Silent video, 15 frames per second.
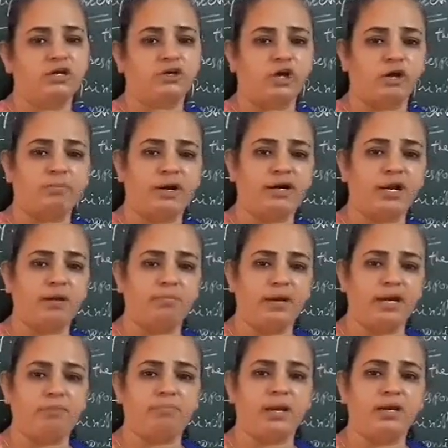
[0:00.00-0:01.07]
Government had
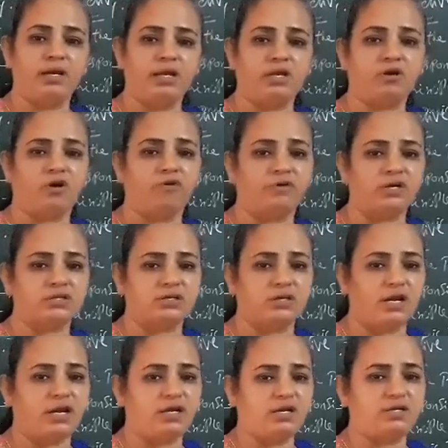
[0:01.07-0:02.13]
made many
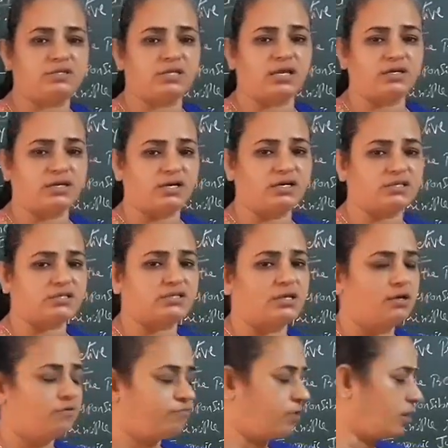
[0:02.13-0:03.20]
COVID-19 centers
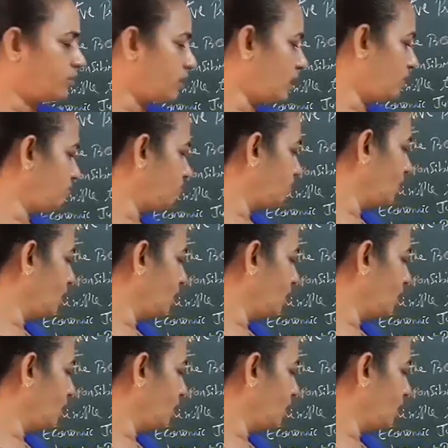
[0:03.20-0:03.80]
for them.